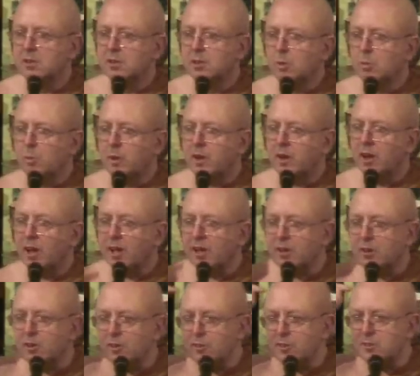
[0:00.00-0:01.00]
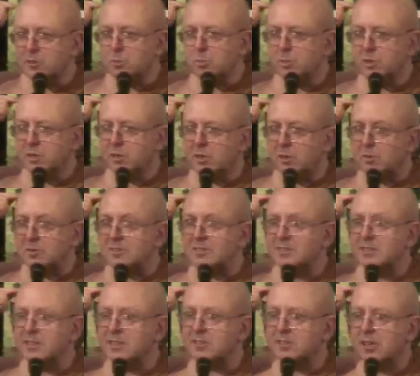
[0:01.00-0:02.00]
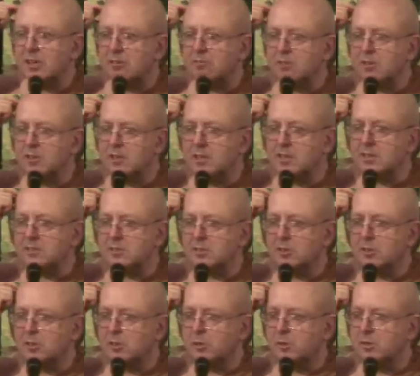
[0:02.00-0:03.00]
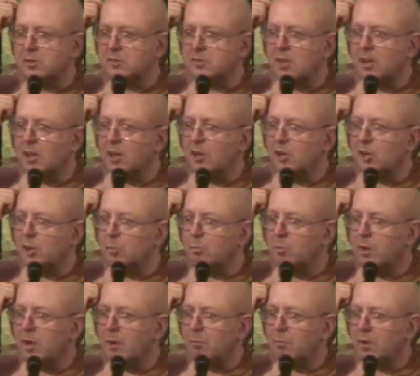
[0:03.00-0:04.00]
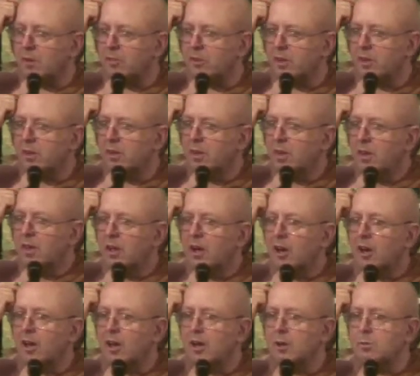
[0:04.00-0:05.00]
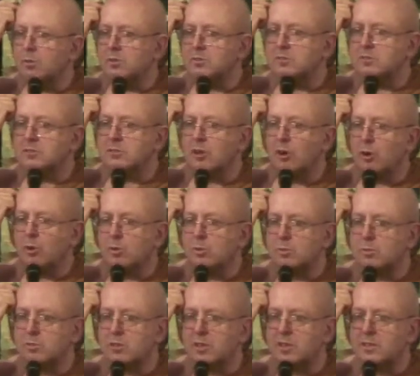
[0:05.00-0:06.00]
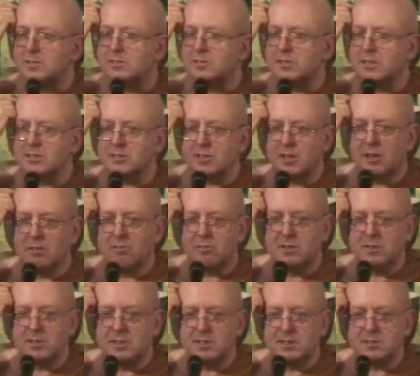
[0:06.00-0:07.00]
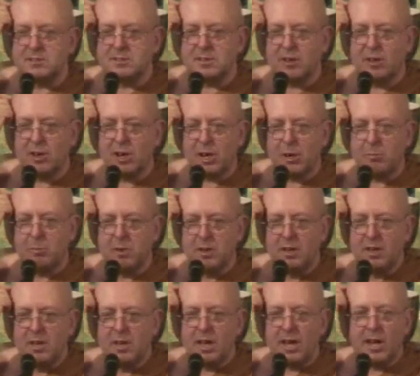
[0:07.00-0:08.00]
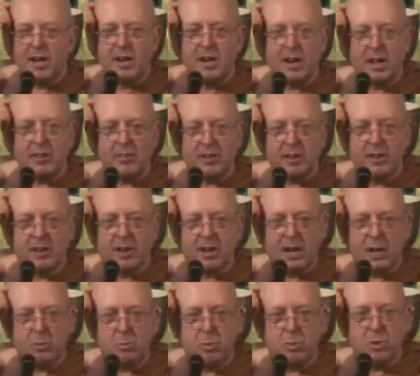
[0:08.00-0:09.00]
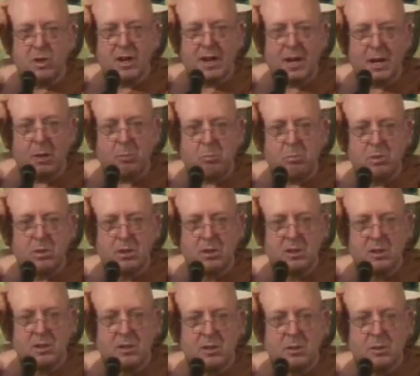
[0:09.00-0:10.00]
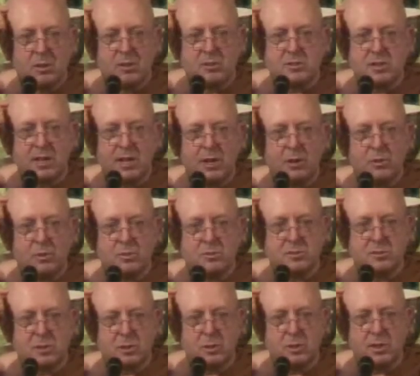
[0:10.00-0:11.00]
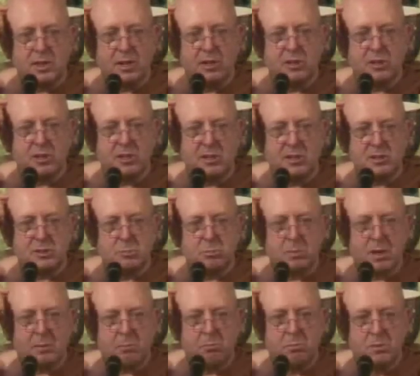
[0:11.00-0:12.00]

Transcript: when I got this wheel, it was 600 years ago, because I hurt my mother. And I was told that in 600 years' time, another guy will come, because he also hurt his mum.